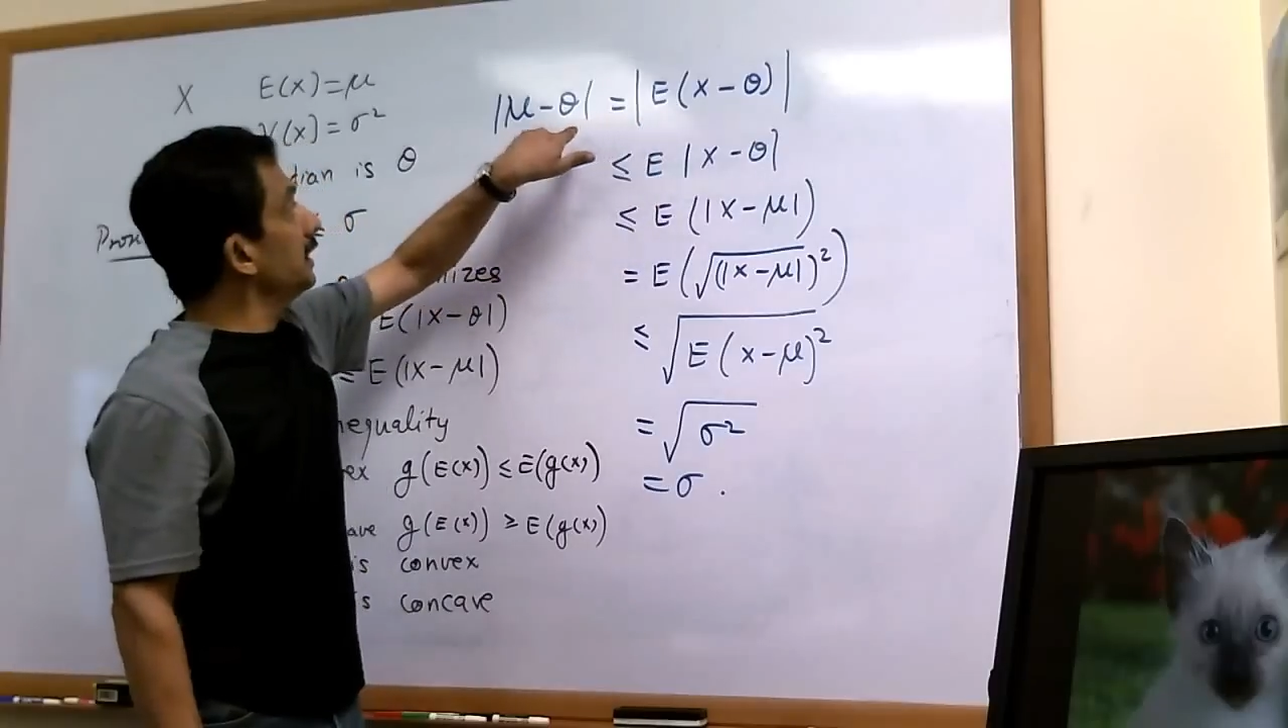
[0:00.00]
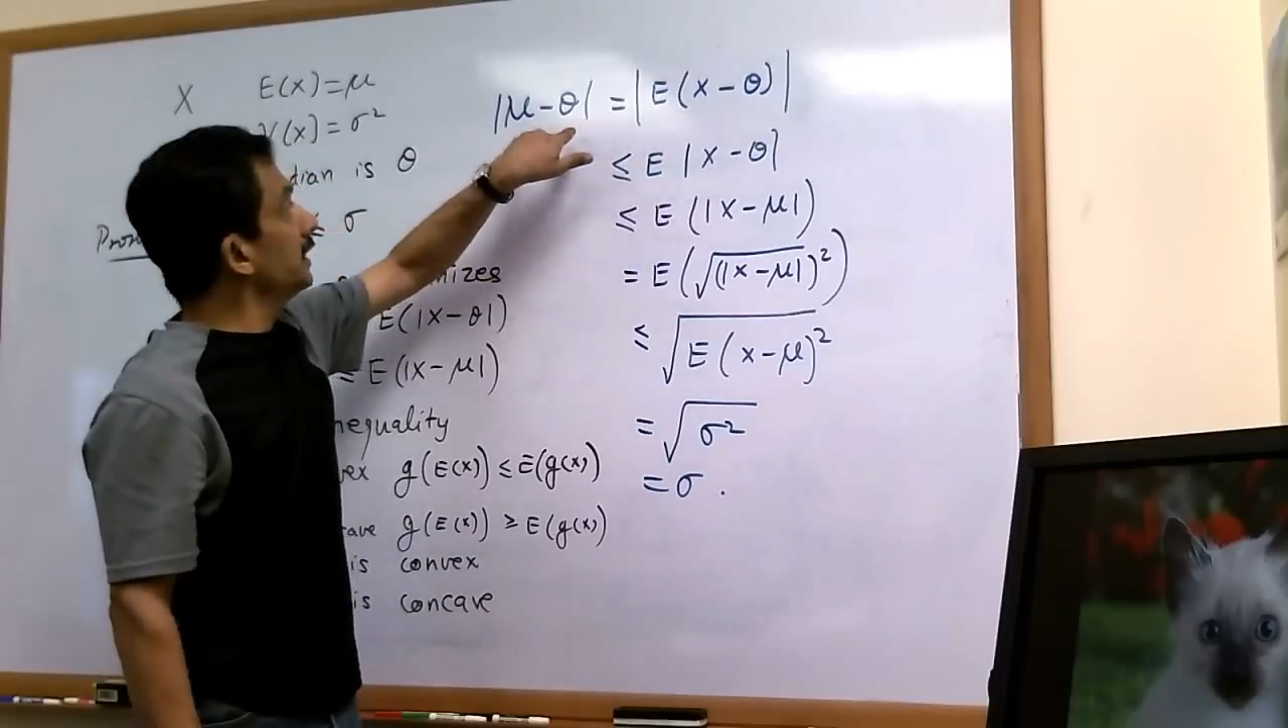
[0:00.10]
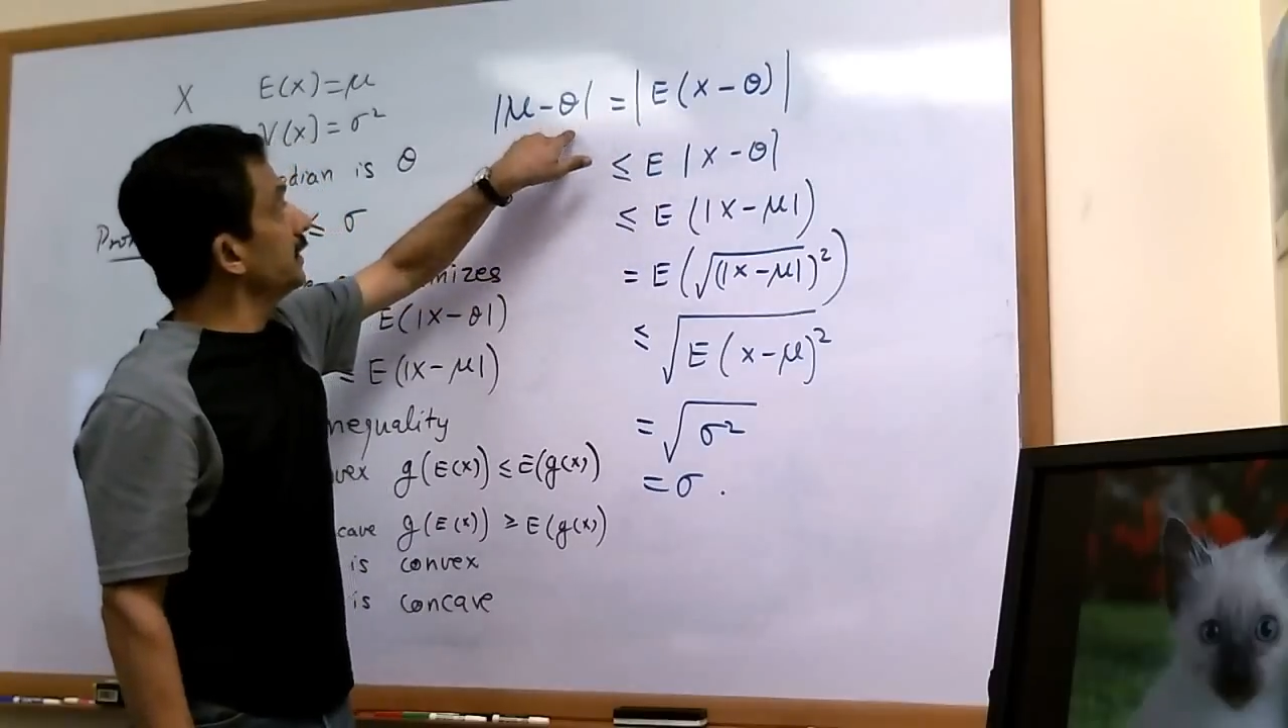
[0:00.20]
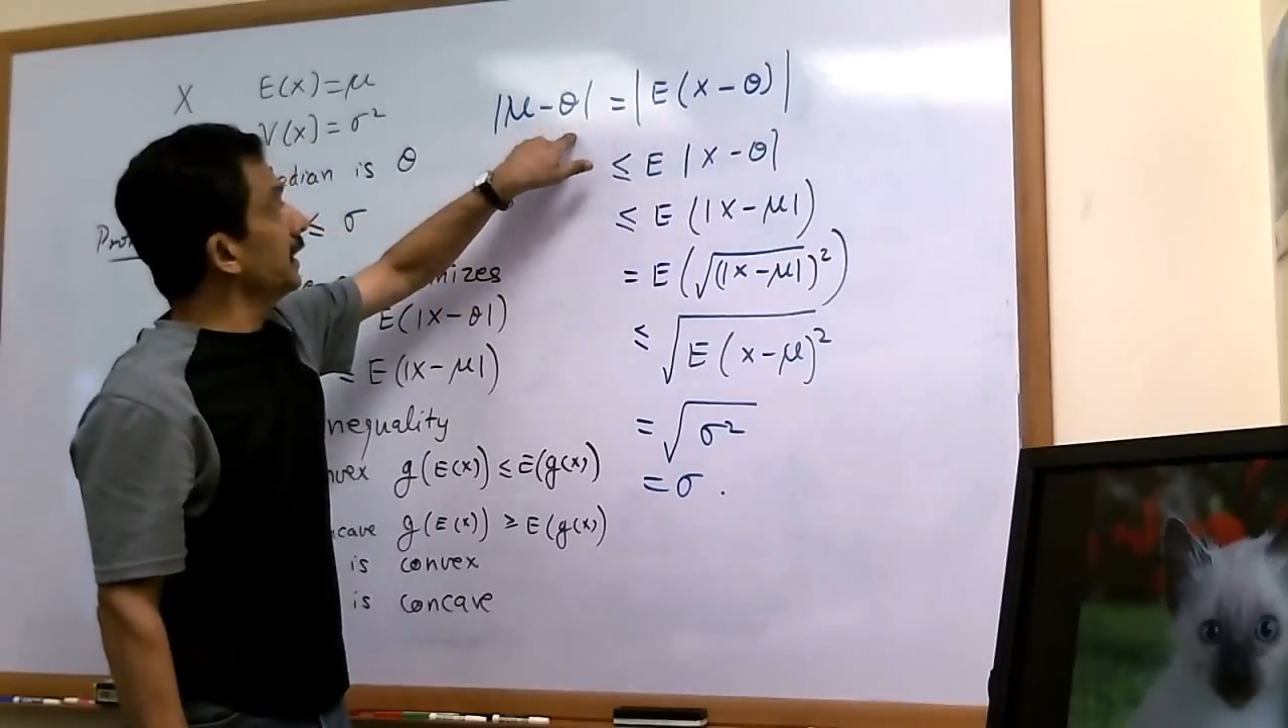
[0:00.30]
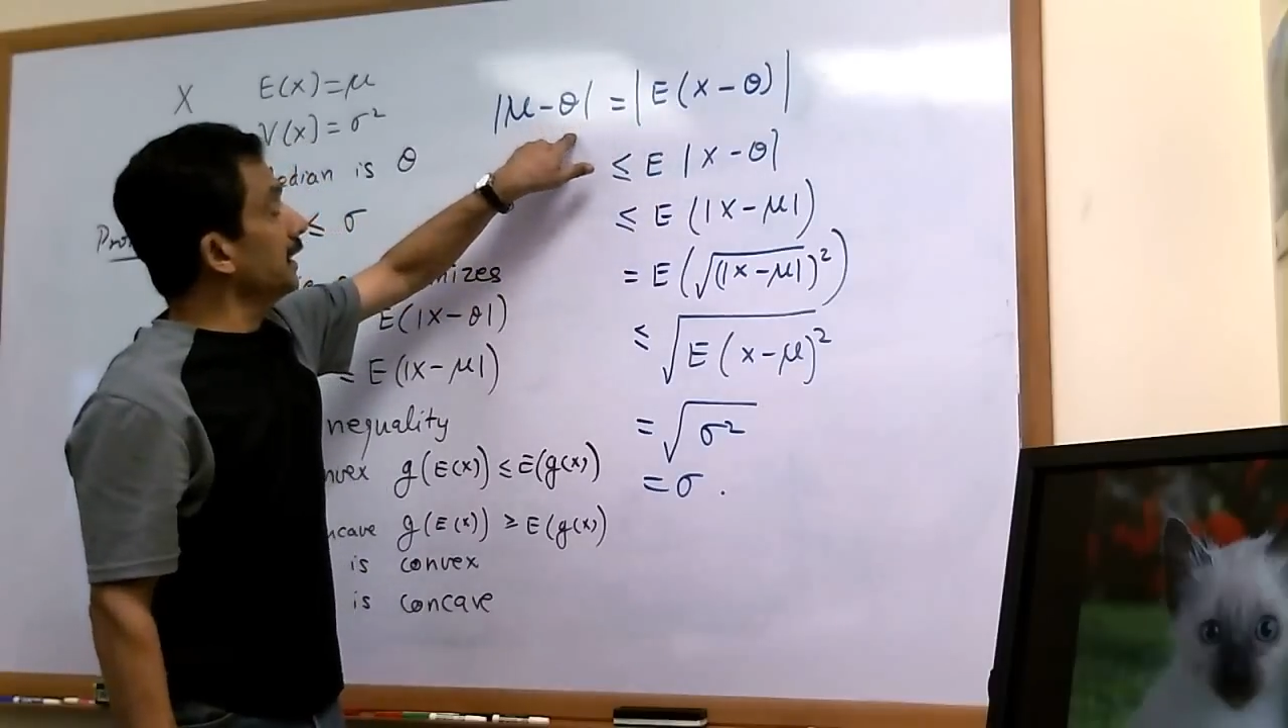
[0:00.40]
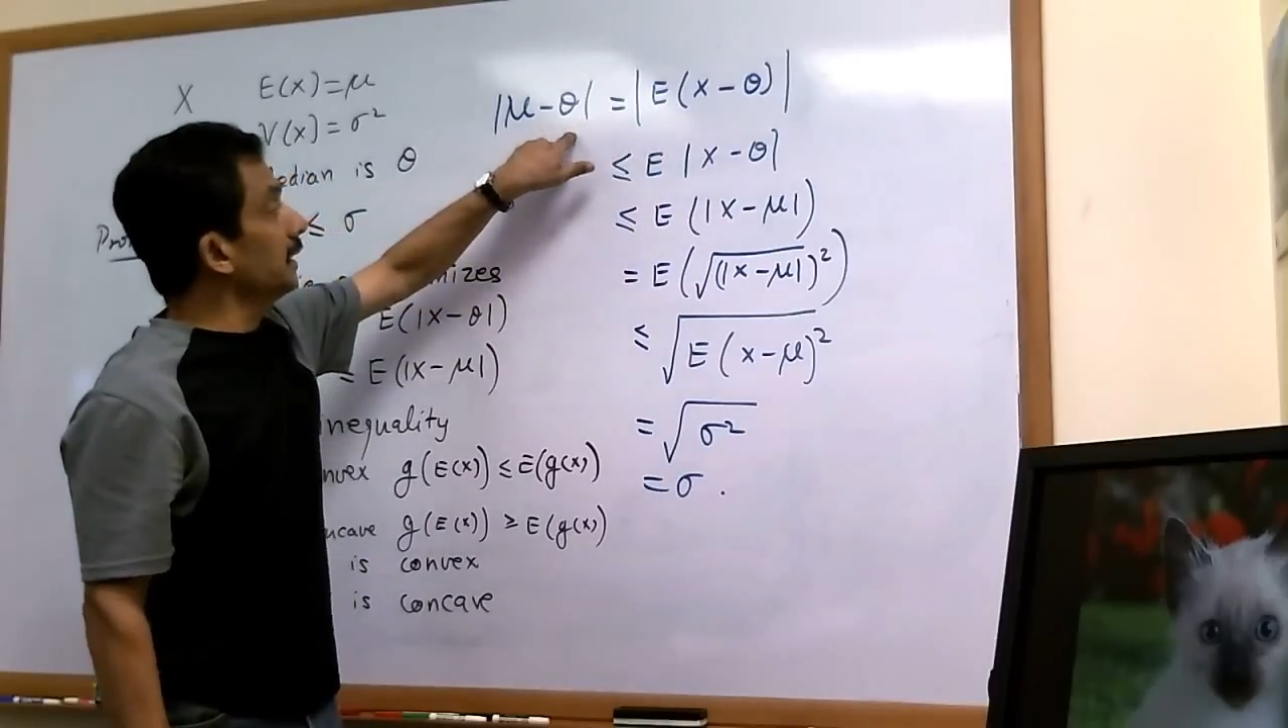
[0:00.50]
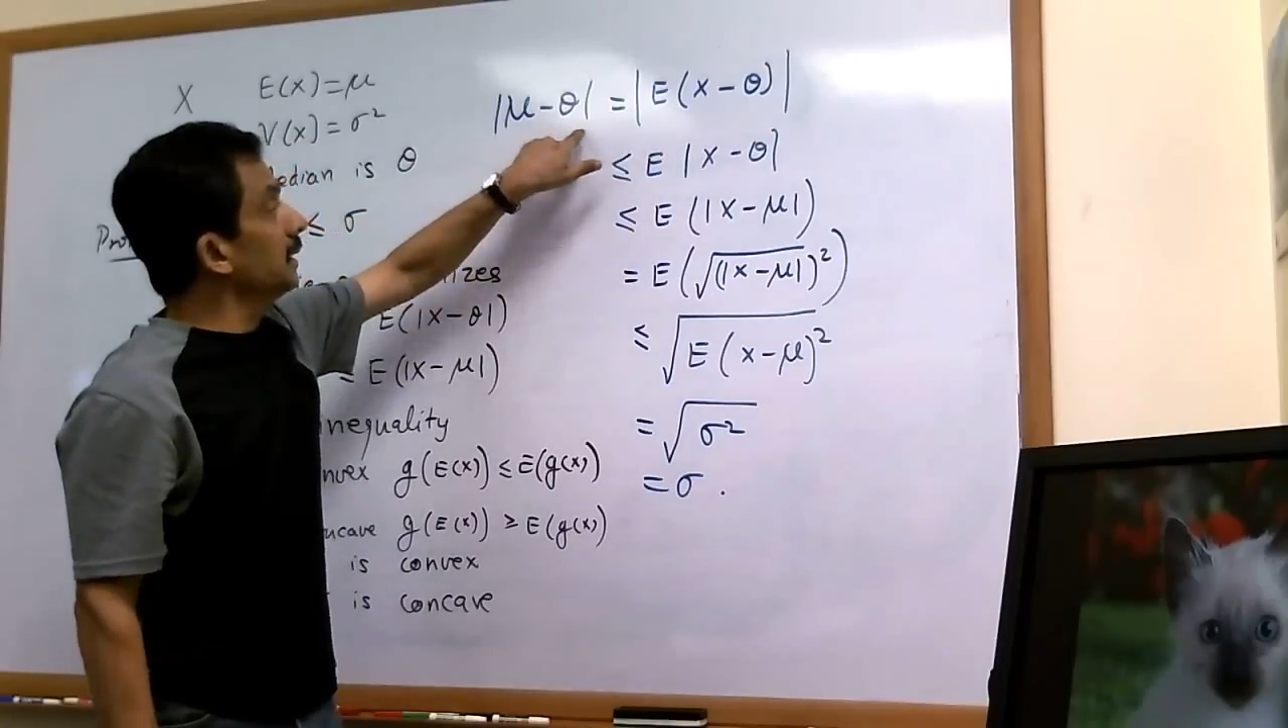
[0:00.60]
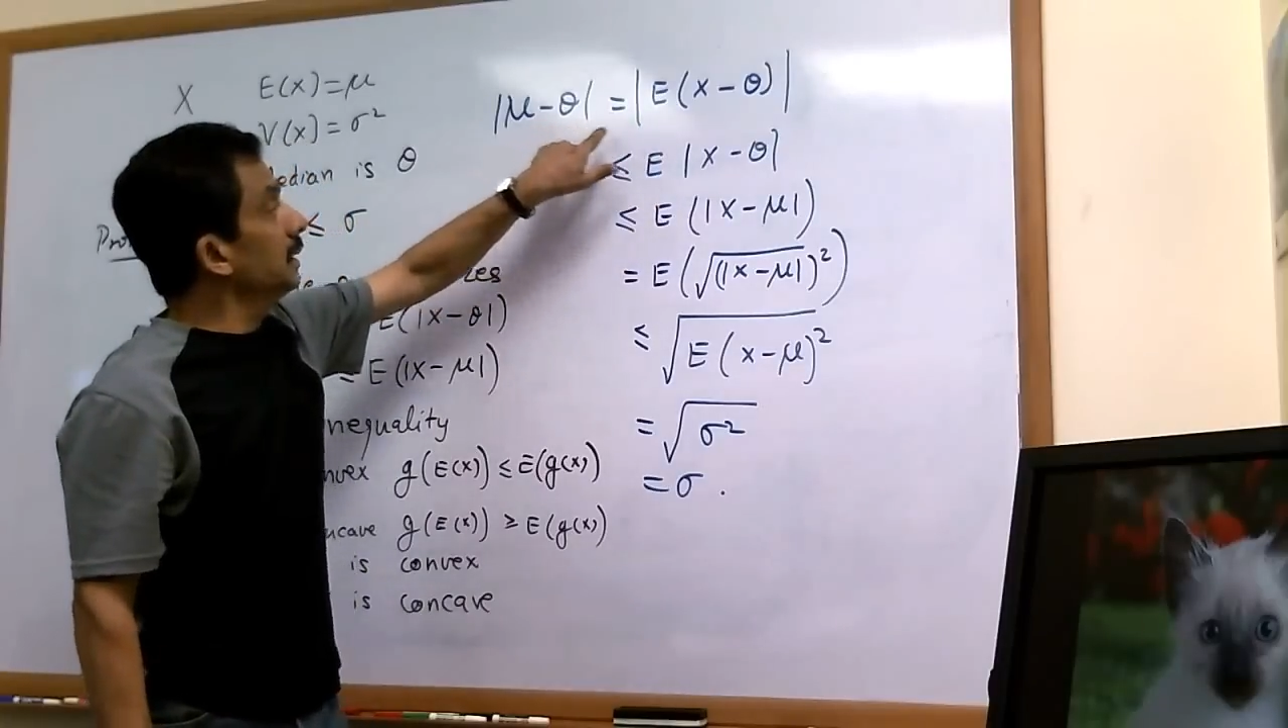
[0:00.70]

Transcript: anything